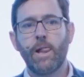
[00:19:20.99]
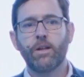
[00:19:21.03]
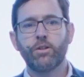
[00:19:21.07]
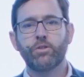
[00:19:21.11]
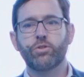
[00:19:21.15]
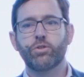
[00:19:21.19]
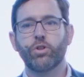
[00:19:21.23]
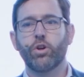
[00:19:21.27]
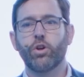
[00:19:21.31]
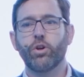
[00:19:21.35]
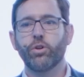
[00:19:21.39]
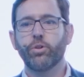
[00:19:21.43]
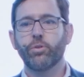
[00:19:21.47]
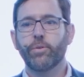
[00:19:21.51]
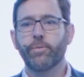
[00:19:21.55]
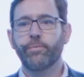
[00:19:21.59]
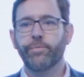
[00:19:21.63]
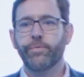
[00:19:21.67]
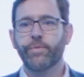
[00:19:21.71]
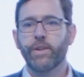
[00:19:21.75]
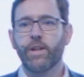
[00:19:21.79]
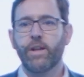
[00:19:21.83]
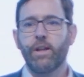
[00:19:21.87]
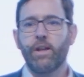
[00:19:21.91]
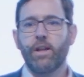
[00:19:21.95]
So
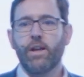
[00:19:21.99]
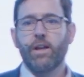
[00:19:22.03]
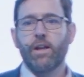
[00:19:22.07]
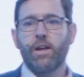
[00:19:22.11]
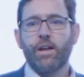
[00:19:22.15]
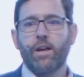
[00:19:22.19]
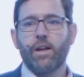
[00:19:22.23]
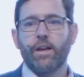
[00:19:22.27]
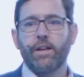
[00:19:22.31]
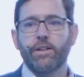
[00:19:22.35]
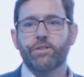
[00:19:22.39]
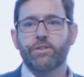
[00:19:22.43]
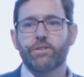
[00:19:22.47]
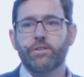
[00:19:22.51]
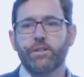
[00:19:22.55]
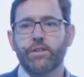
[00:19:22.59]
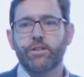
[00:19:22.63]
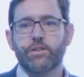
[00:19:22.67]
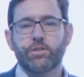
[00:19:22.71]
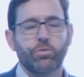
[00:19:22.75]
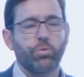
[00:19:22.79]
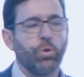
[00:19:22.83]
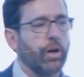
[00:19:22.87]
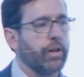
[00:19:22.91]
it's quite